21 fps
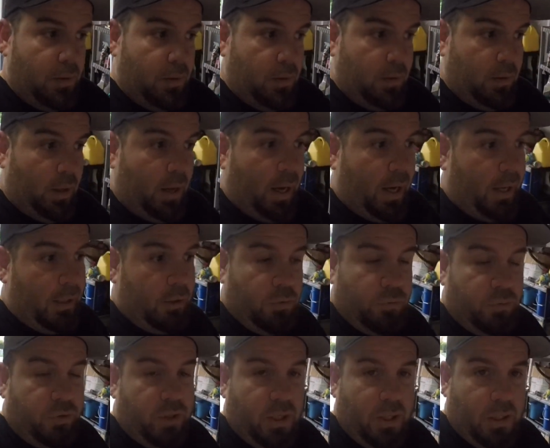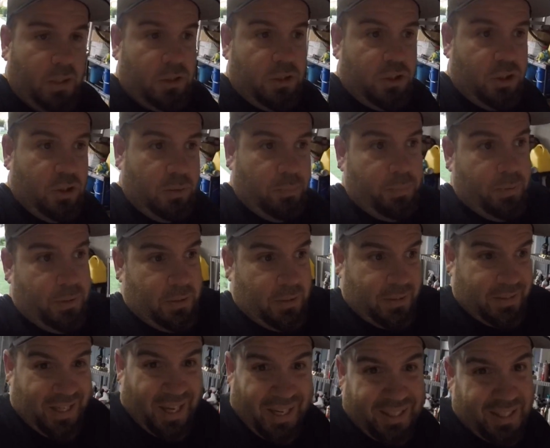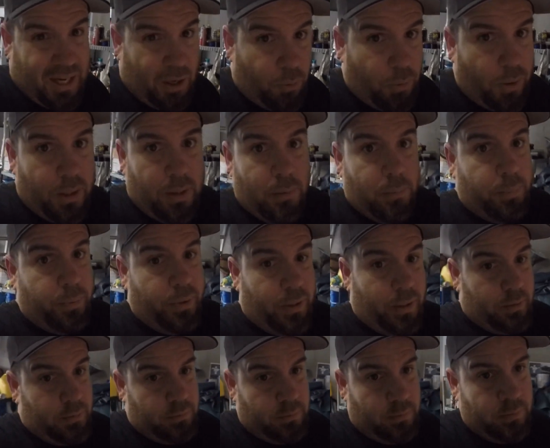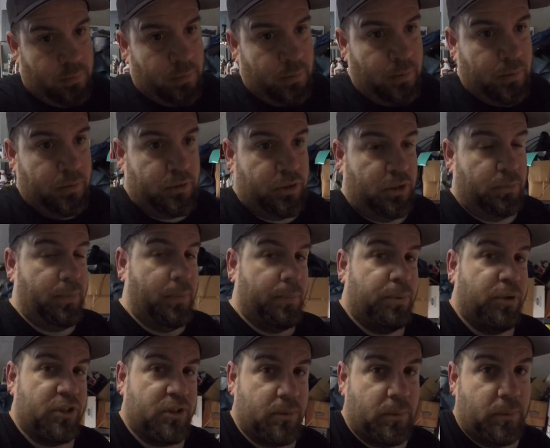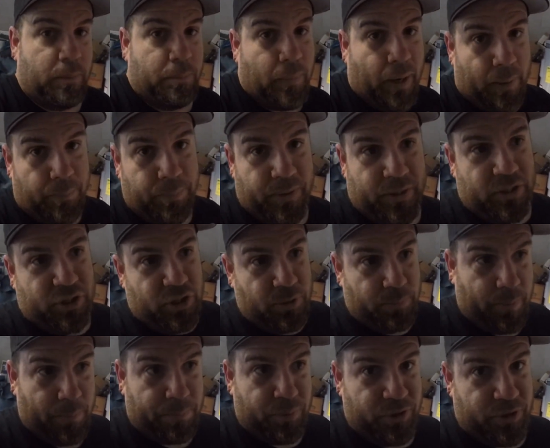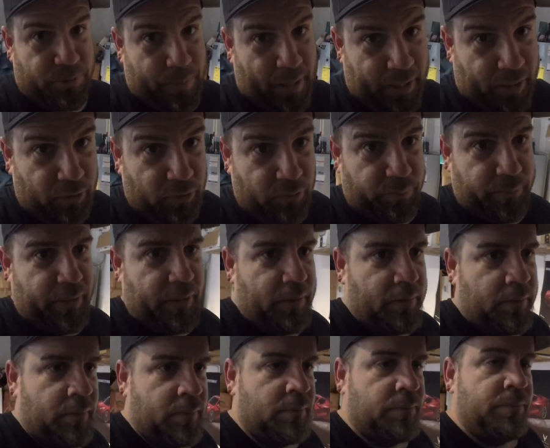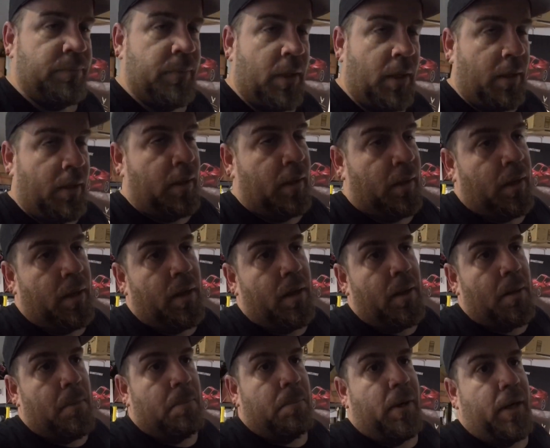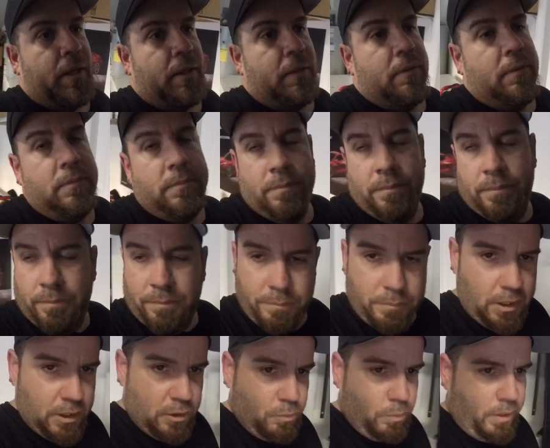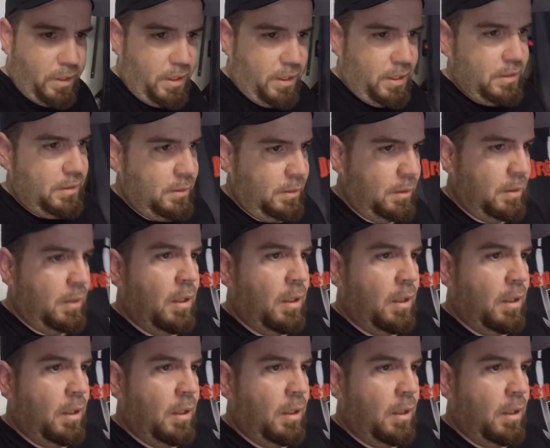I don't think it should have been designed that way, but should have been pushed. In my opinion, it should have been pushed back a little bit. But it is what it is.